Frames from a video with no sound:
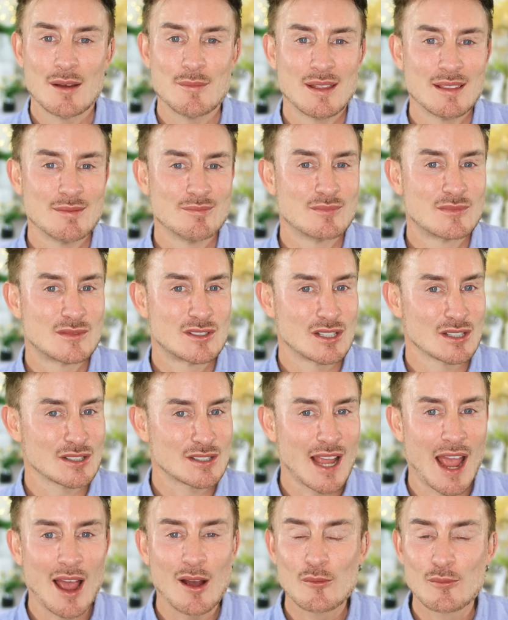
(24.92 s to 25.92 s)
I mean,
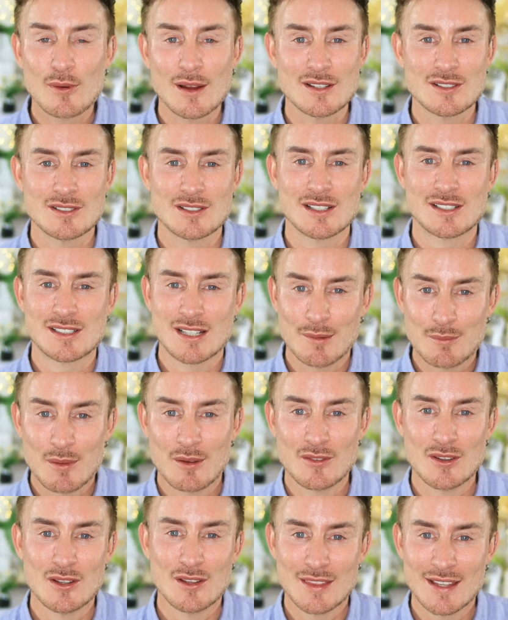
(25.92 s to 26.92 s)
just how rich do some
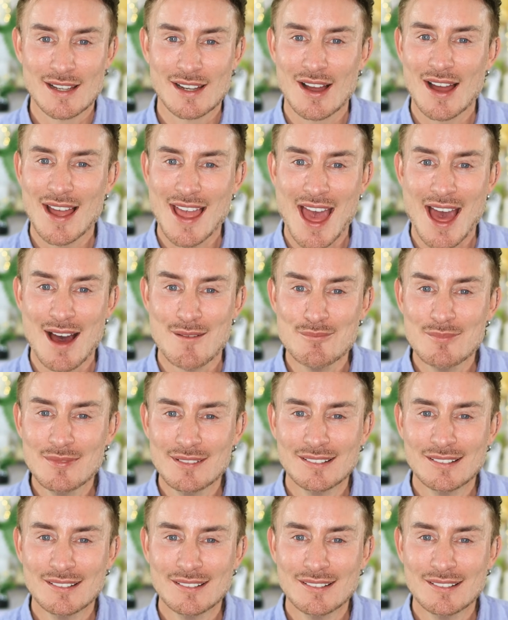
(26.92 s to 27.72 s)
of you think I am?